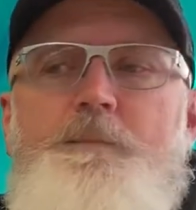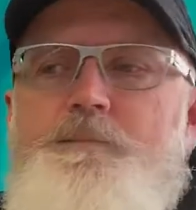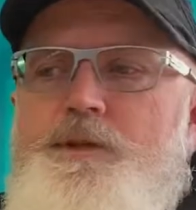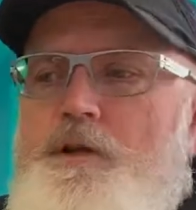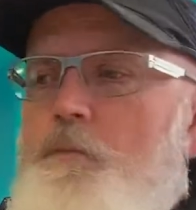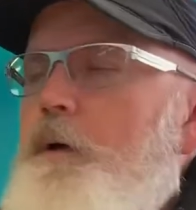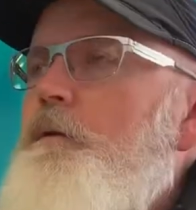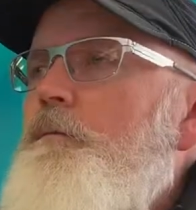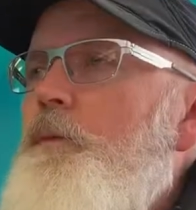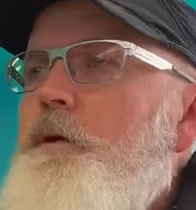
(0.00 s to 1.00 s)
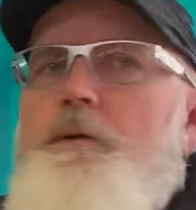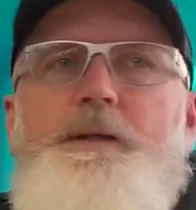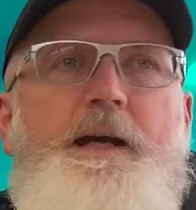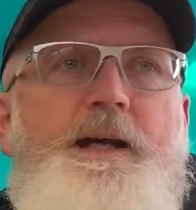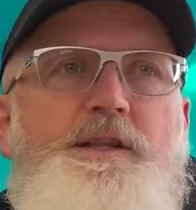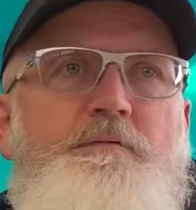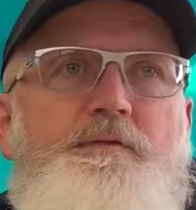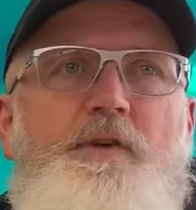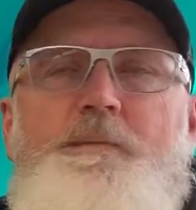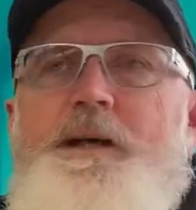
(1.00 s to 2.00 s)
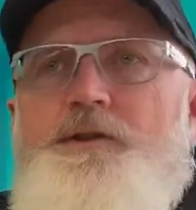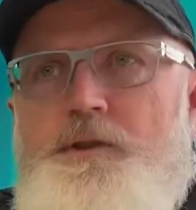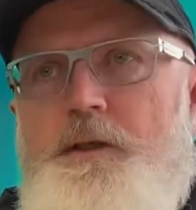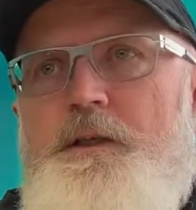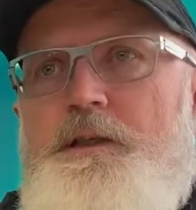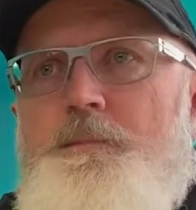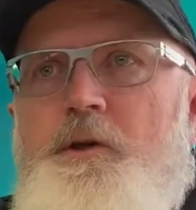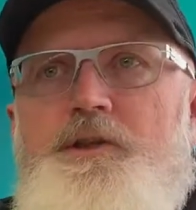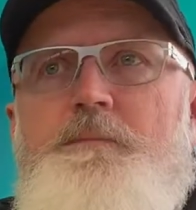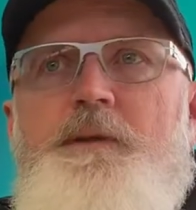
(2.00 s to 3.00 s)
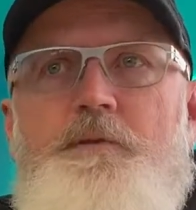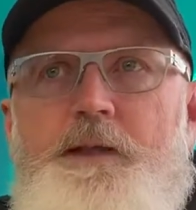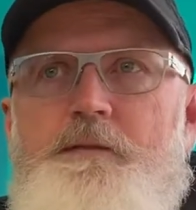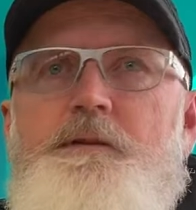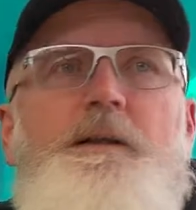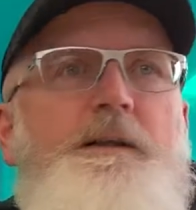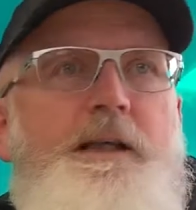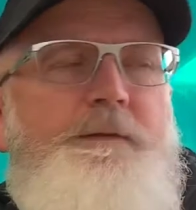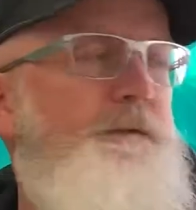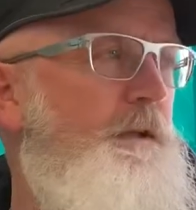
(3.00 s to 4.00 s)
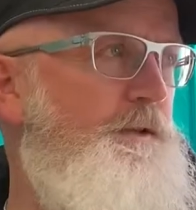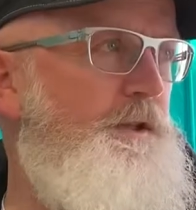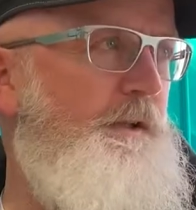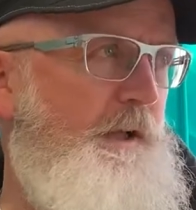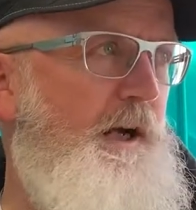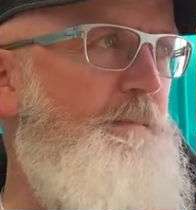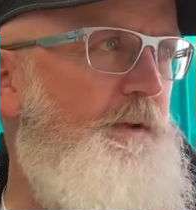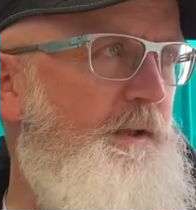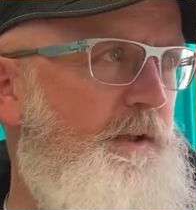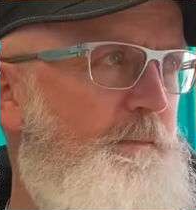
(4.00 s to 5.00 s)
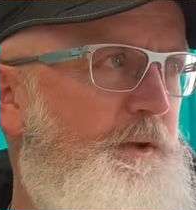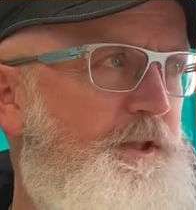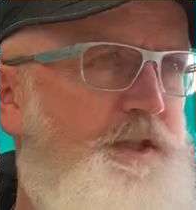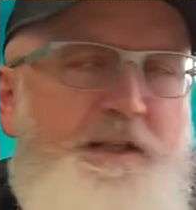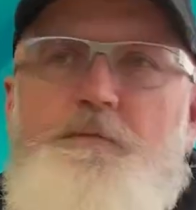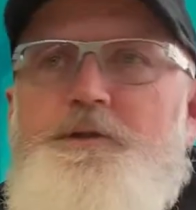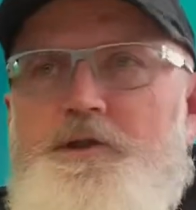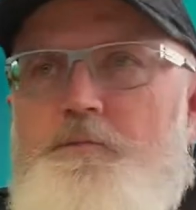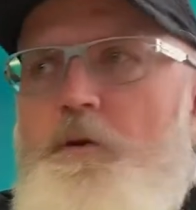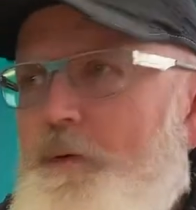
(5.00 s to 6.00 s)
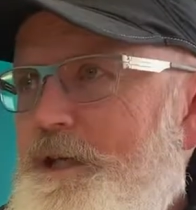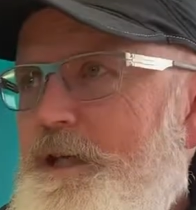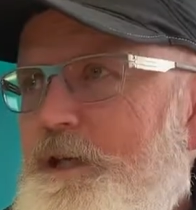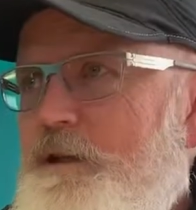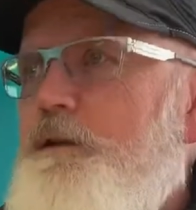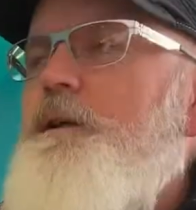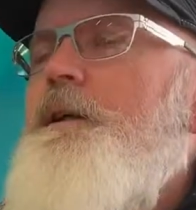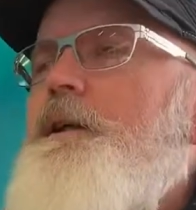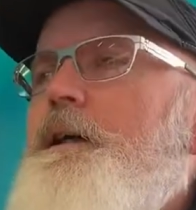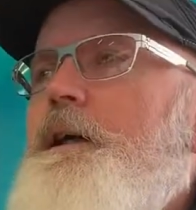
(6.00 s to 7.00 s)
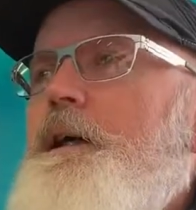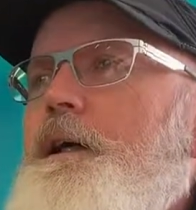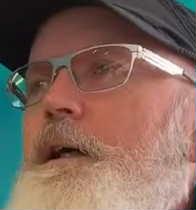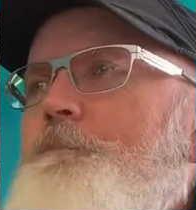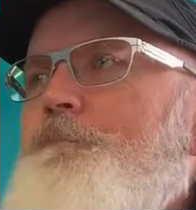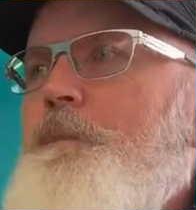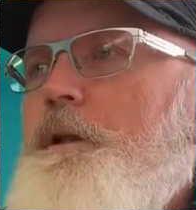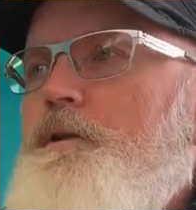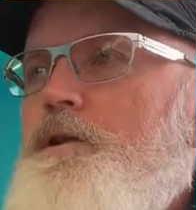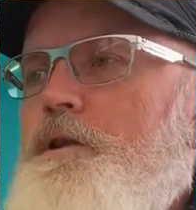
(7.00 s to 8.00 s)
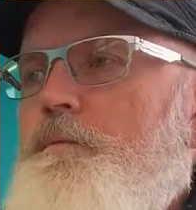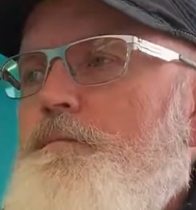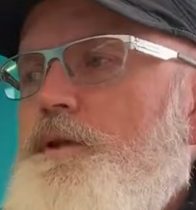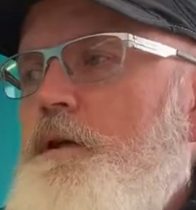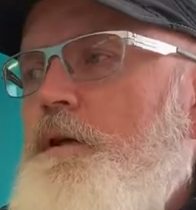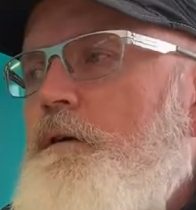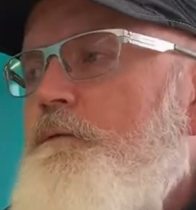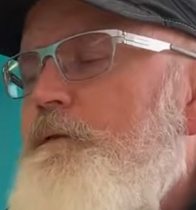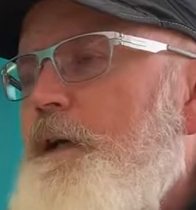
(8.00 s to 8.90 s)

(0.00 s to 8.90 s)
So when we were engaged, it was very much demolish the building, even though it's a library and a community centre, which is what we need, in terms of